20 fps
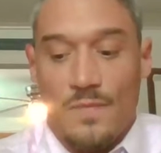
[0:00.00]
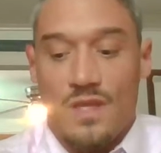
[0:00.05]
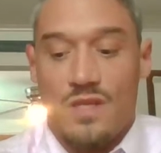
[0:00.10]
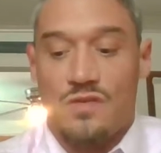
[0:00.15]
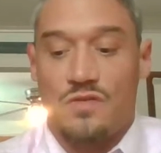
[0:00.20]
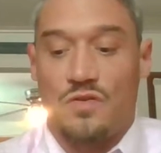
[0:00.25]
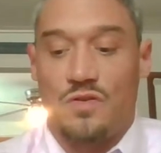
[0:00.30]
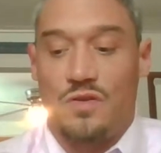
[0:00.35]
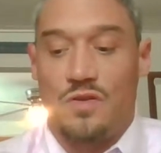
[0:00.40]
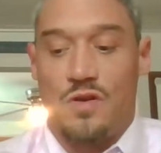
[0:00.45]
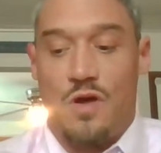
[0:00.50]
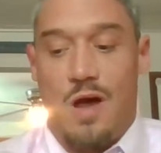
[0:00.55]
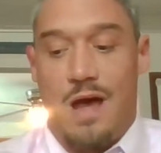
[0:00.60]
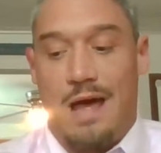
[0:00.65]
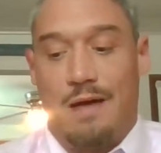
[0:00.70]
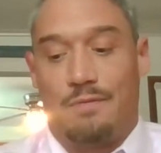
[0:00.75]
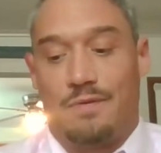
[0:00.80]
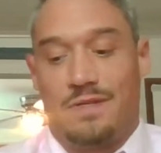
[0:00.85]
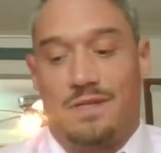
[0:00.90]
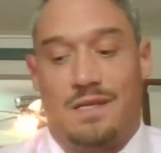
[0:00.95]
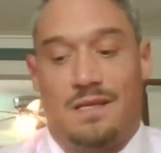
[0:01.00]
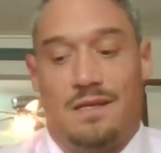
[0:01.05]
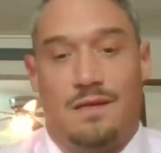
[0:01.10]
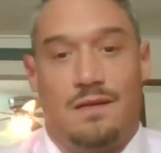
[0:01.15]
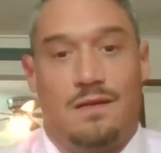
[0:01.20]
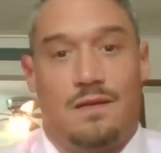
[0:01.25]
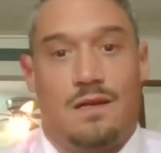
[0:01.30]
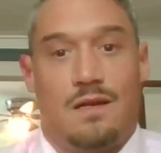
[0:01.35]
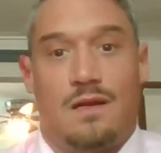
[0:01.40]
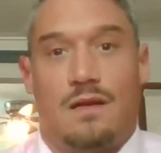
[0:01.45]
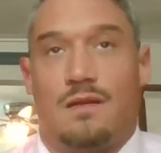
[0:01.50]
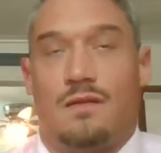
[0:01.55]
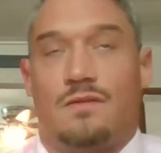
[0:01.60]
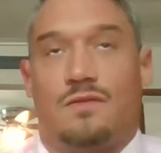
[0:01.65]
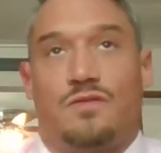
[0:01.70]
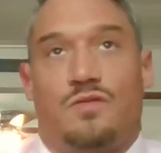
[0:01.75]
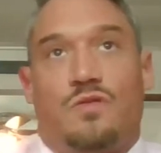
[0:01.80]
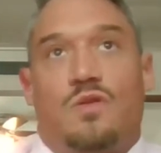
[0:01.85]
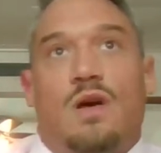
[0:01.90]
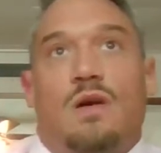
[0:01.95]
so I
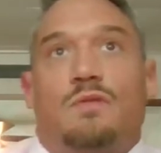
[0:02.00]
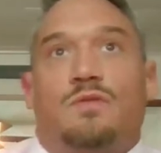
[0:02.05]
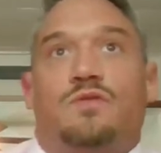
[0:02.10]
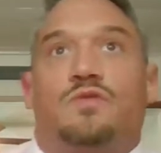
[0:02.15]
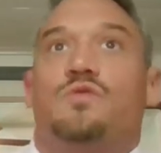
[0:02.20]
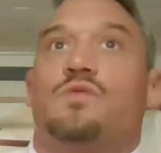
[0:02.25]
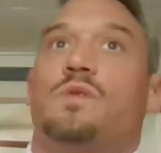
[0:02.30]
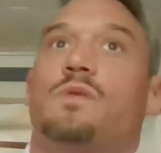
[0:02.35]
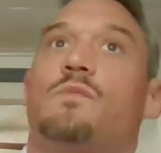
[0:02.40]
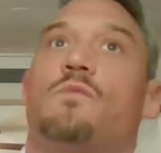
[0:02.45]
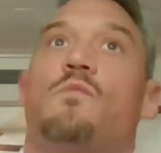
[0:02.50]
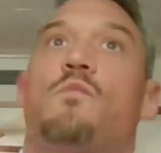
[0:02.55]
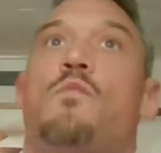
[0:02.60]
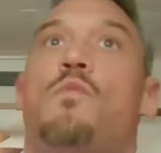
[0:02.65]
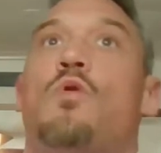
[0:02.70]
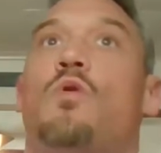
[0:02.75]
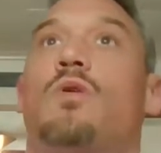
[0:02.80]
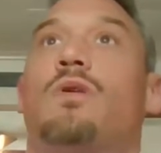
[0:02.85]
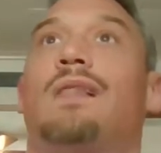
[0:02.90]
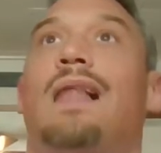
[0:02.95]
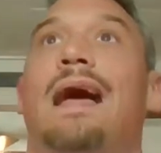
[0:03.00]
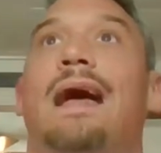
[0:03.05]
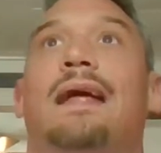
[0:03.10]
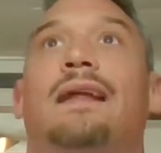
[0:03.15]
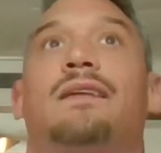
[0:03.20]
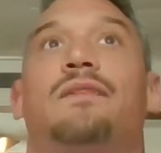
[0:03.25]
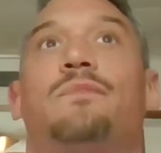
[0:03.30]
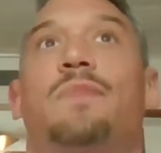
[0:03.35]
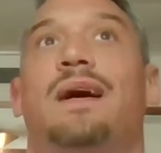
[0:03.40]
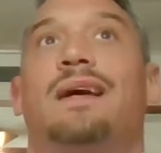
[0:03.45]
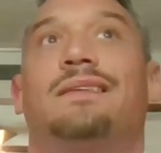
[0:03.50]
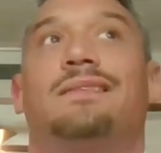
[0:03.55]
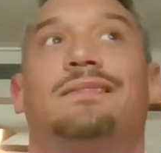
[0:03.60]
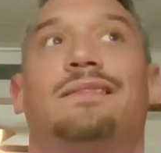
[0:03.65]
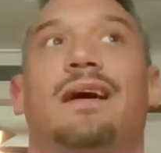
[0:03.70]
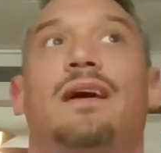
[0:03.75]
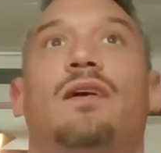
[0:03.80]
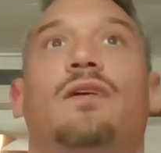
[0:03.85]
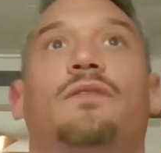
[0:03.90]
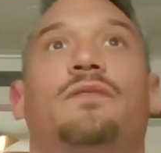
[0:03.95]
was doing more lying to
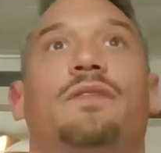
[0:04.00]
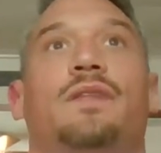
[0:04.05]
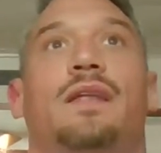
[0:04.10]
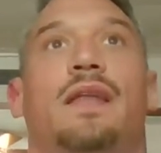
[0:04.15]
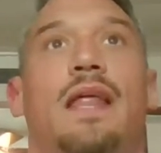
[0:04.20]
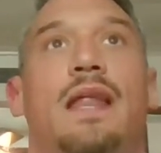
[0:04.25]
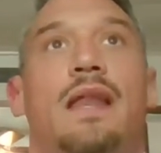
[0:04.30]
myself than